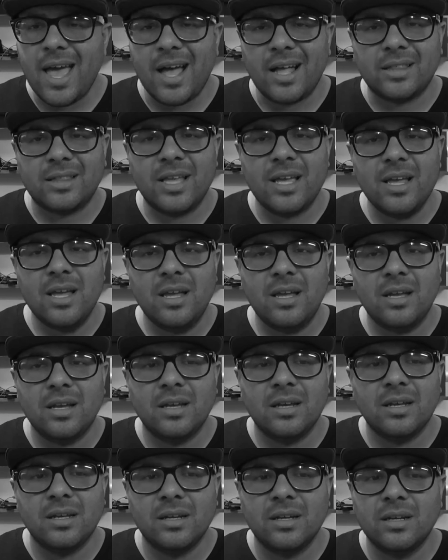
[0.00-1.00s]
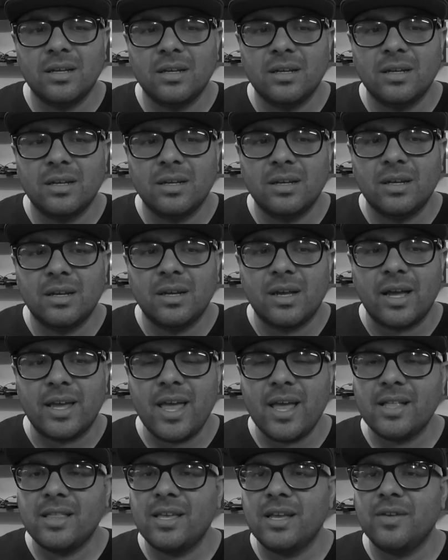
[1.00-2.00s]

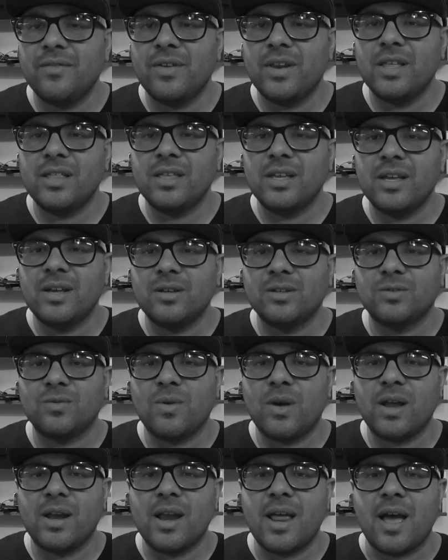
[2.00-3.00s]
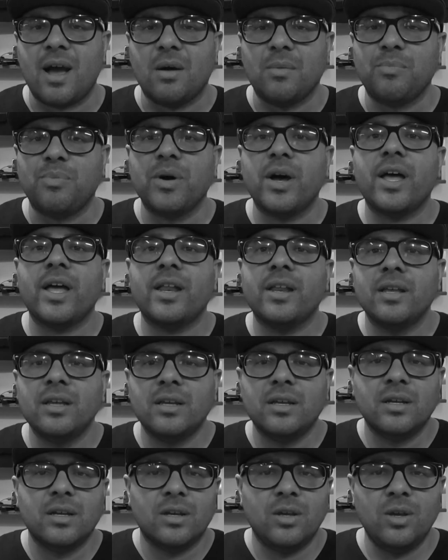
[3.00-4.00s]
can't think of anything else right now, but
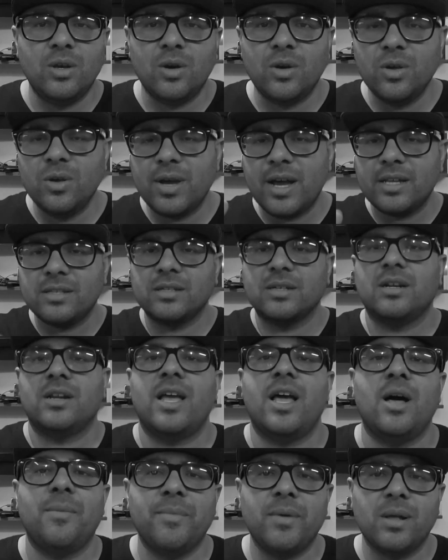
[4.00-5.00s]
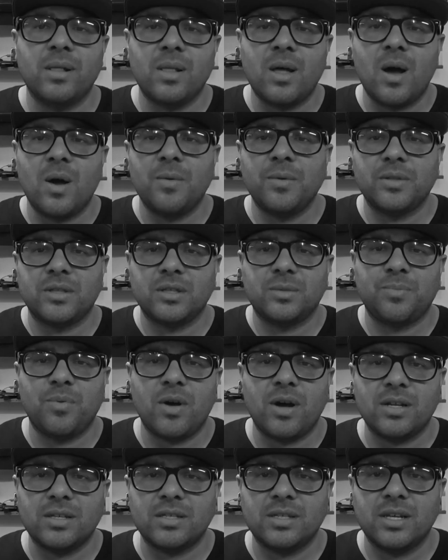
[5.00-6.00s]
you know, you guys are gonna help me along with this
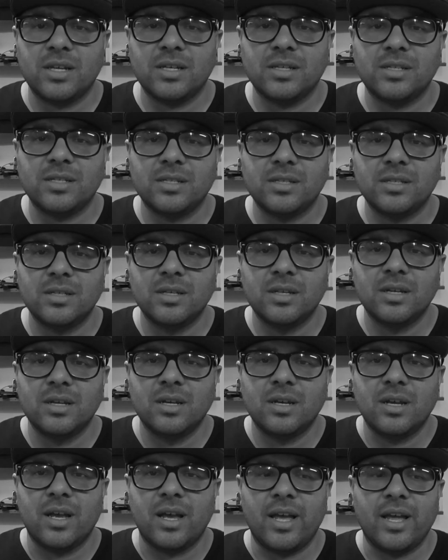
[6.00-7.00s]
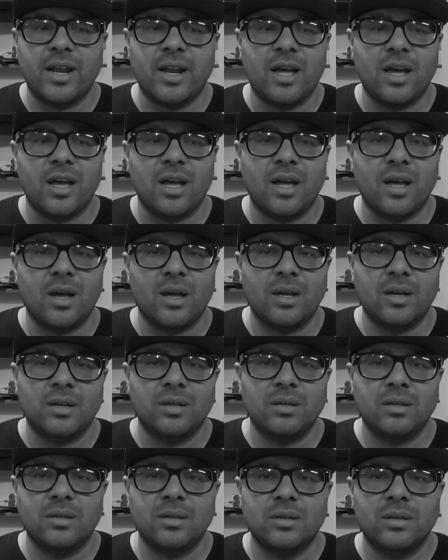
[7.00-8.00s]
process,
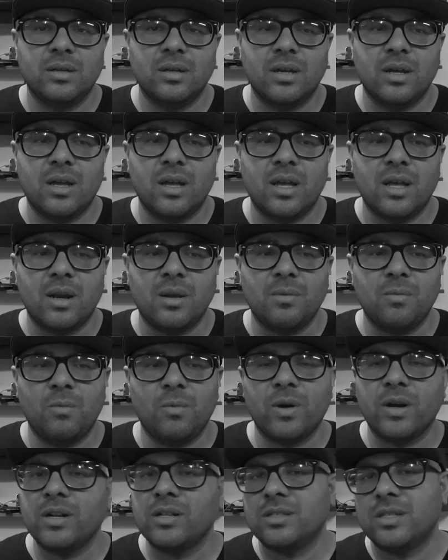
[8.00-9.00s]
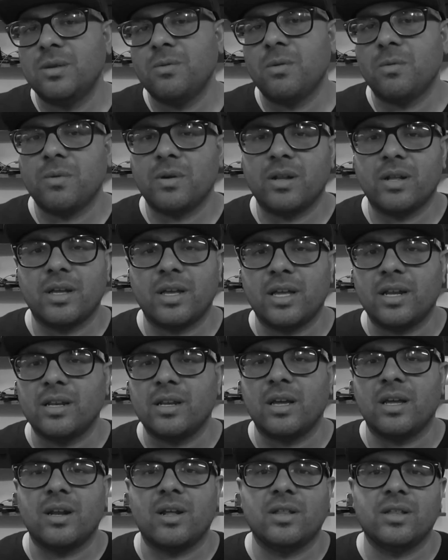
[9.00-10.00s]
and we're gonna see what we're gonna get
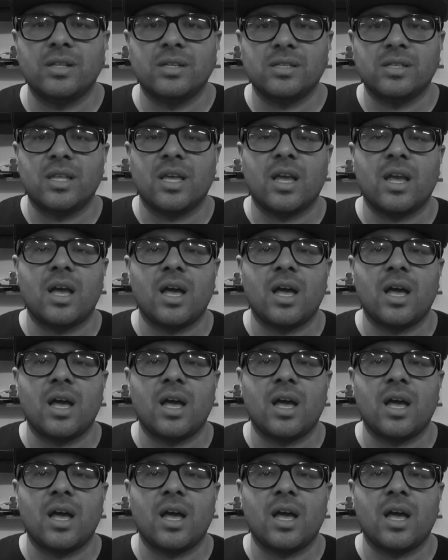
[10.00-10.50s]
done on this thing.